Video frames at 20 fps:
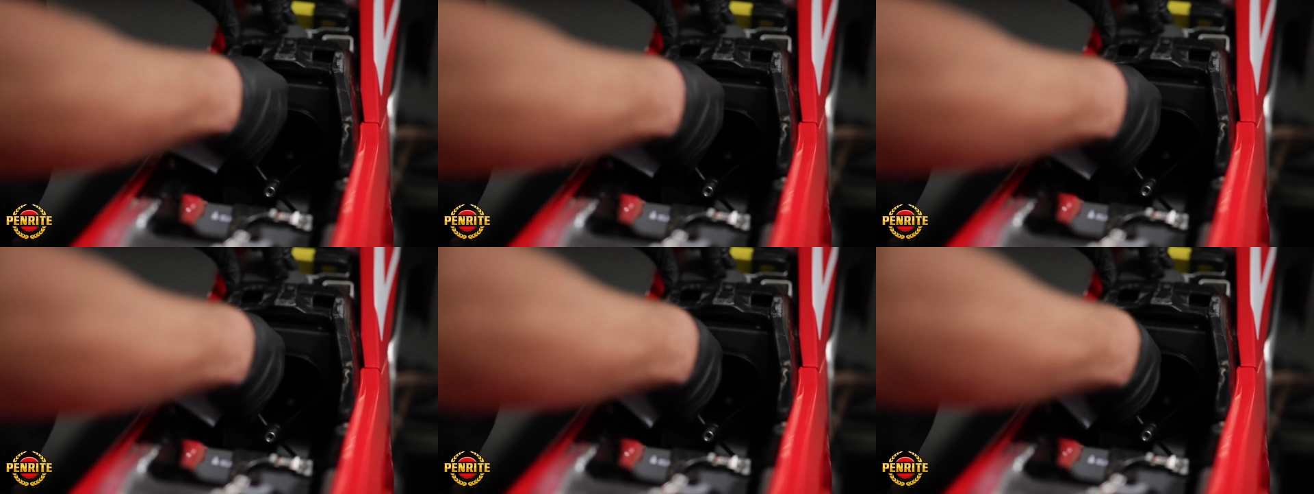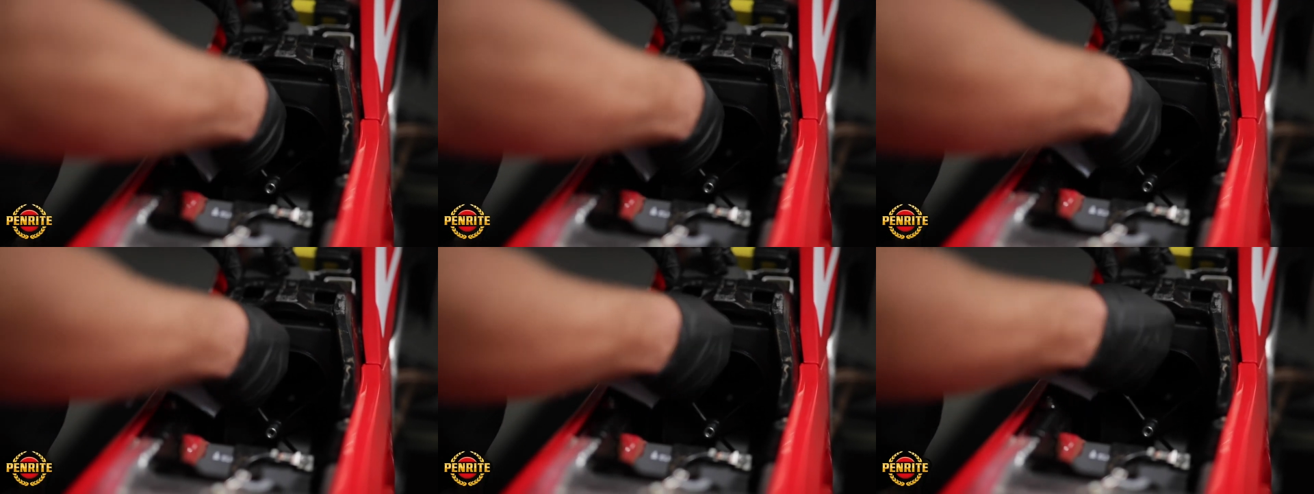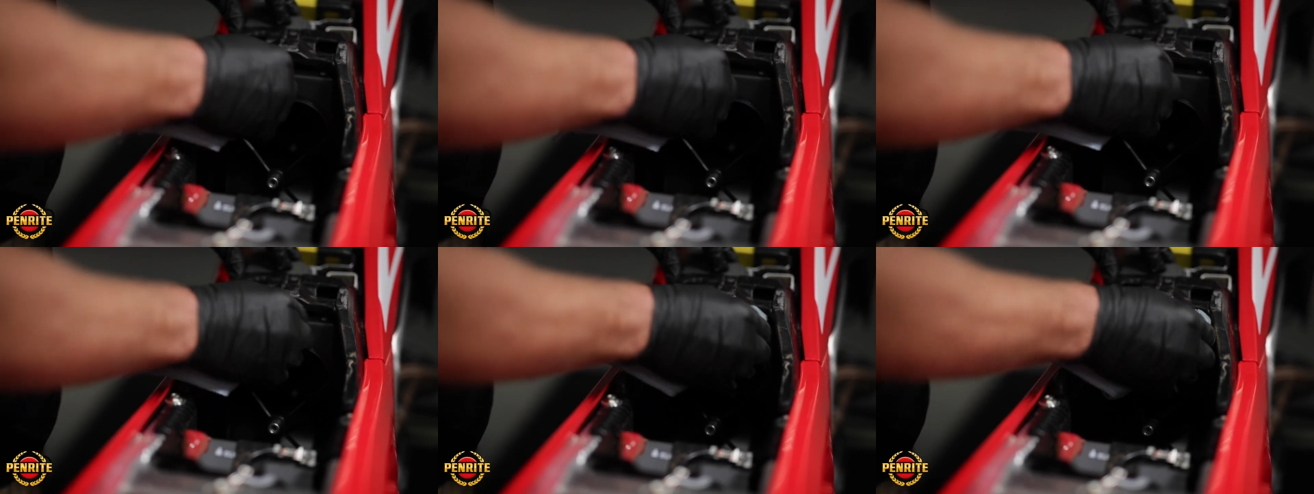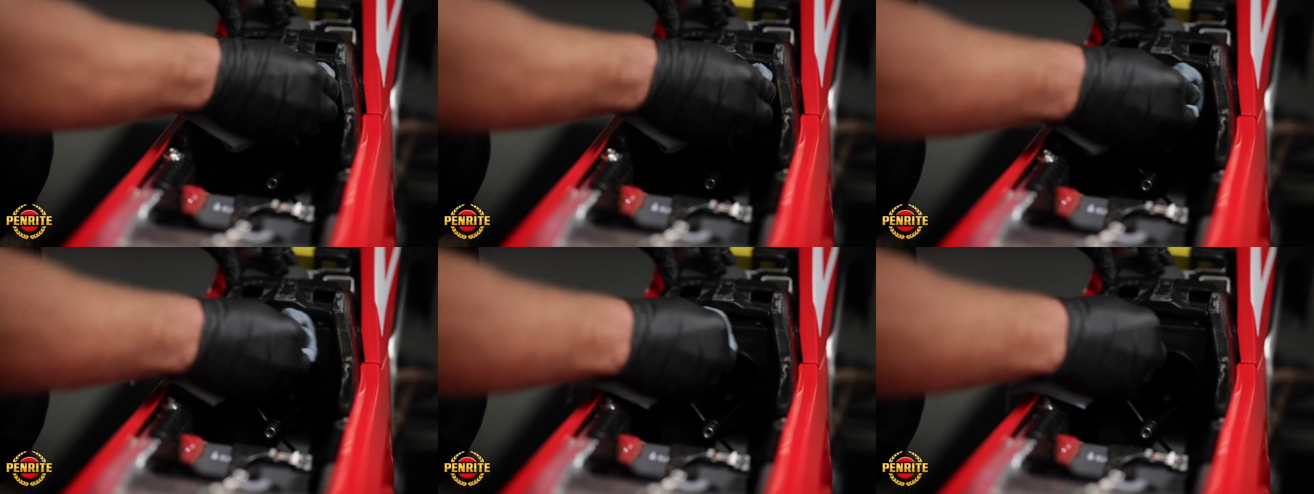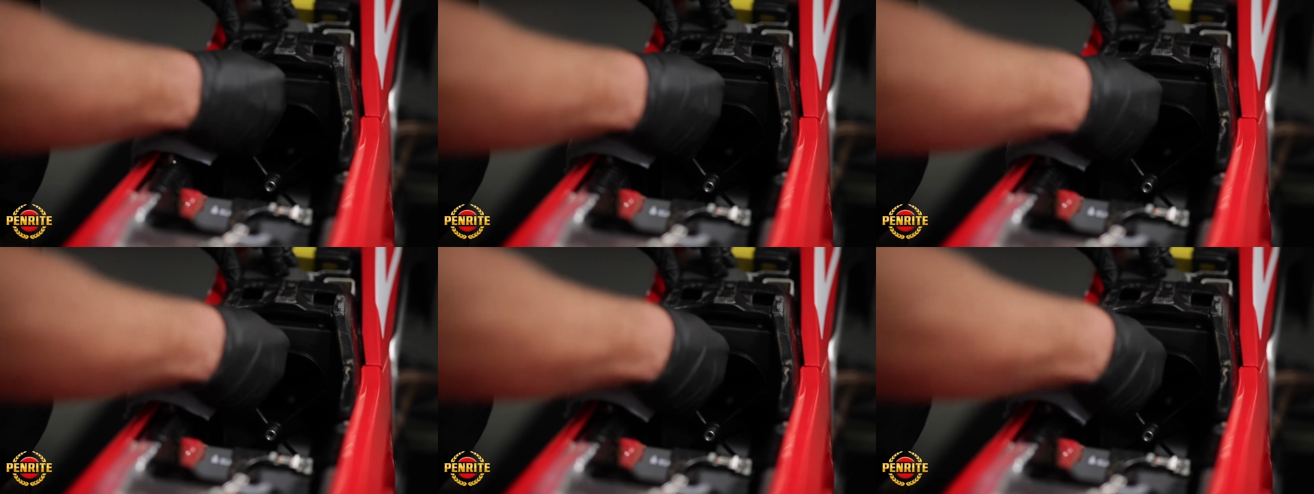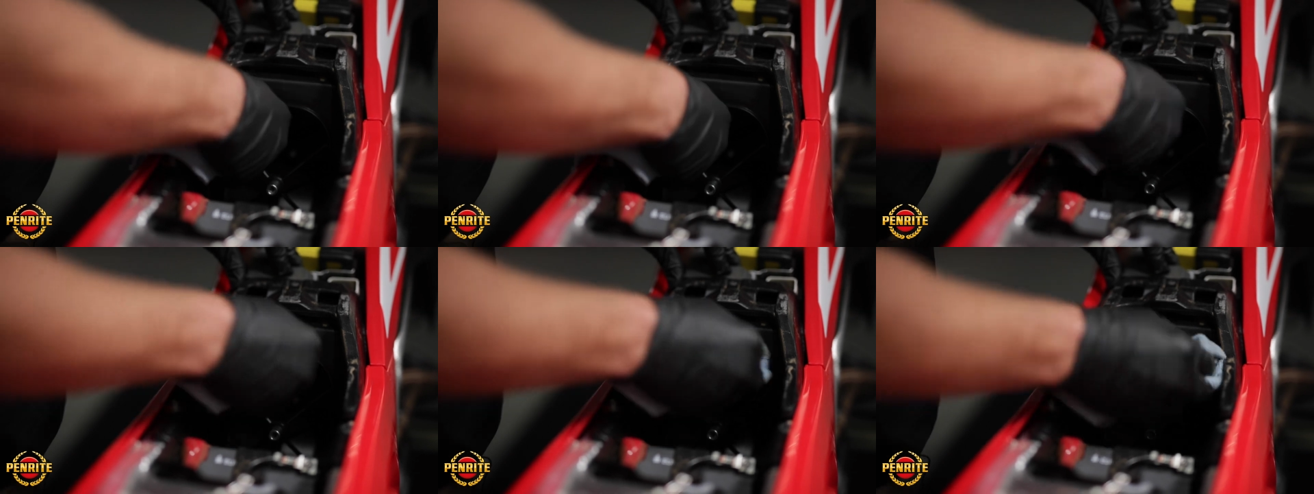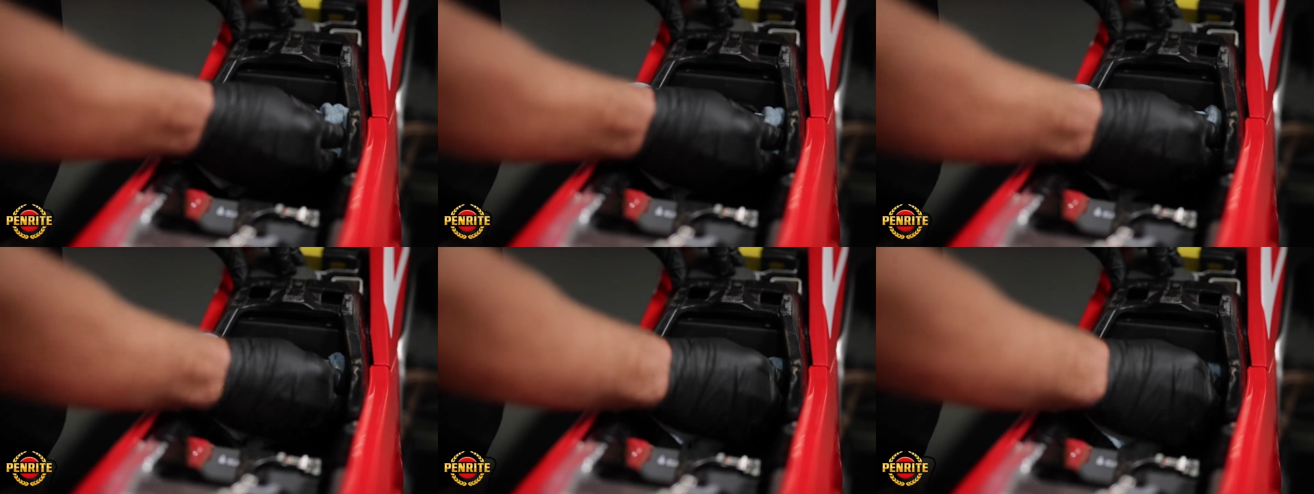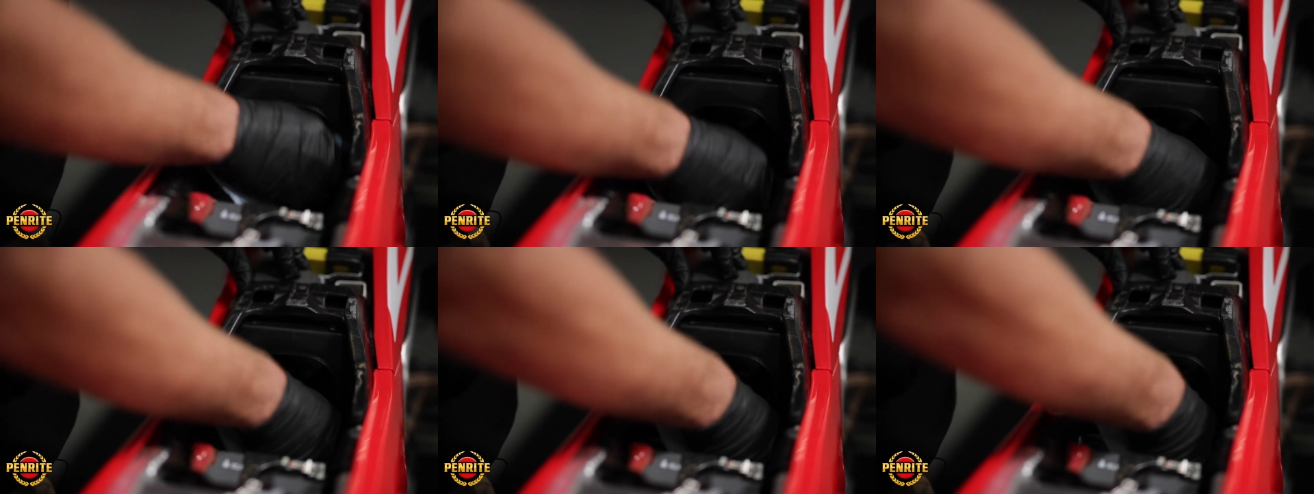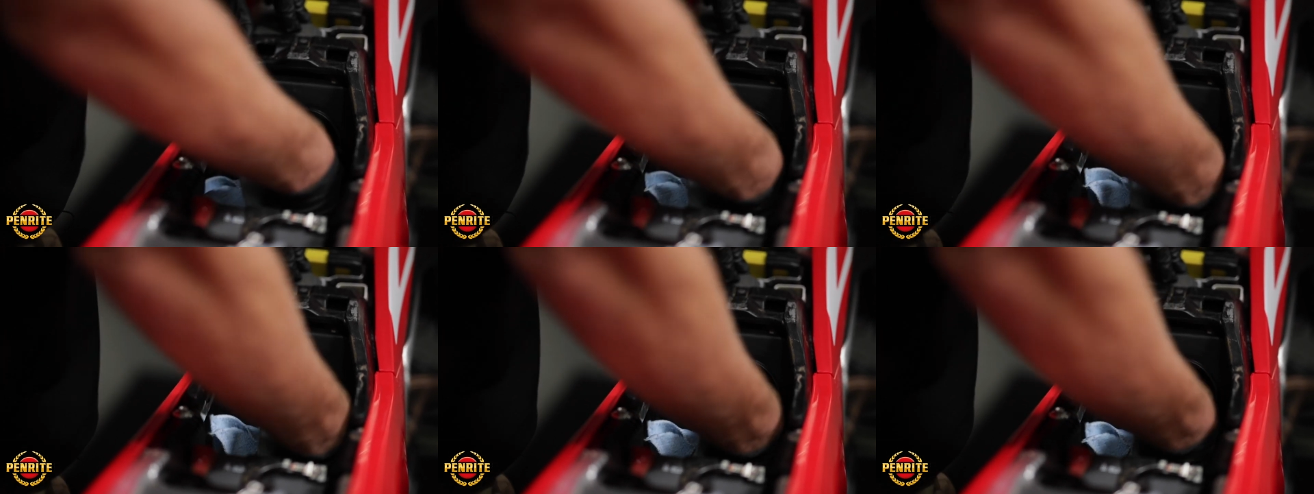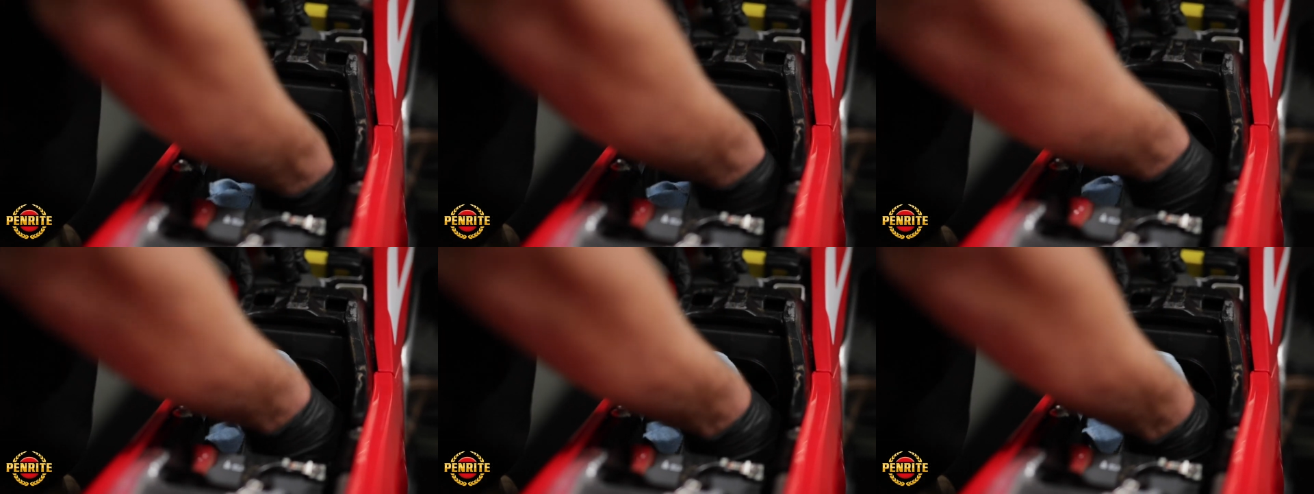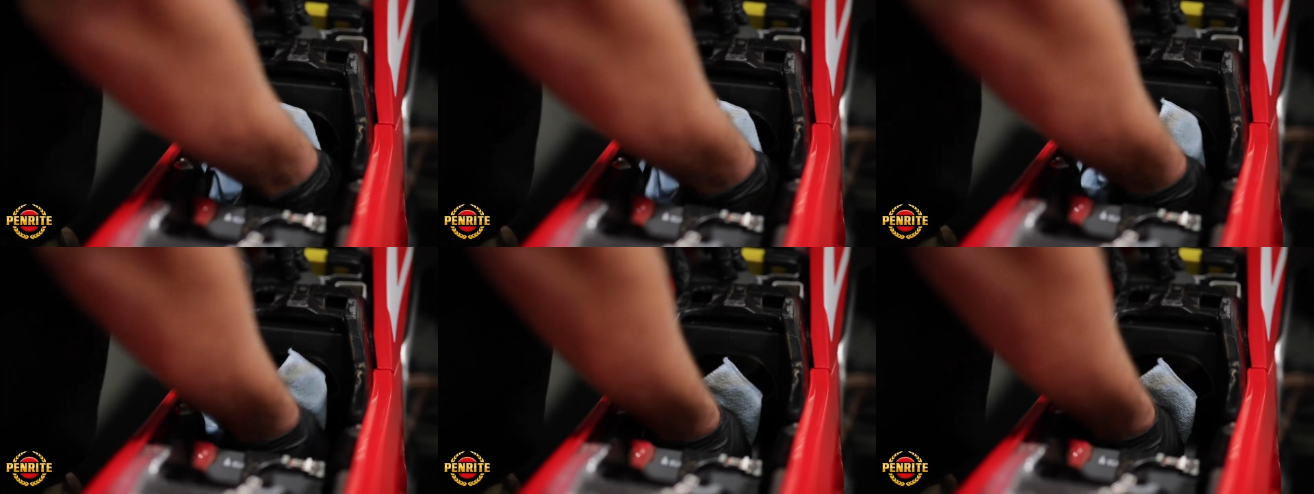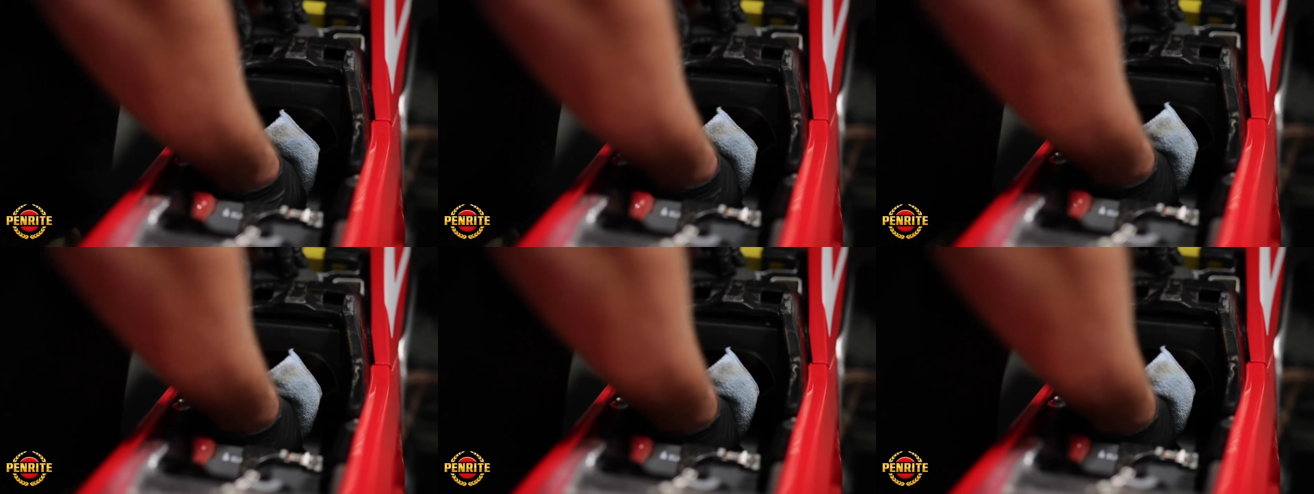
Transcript: (no speaker visible)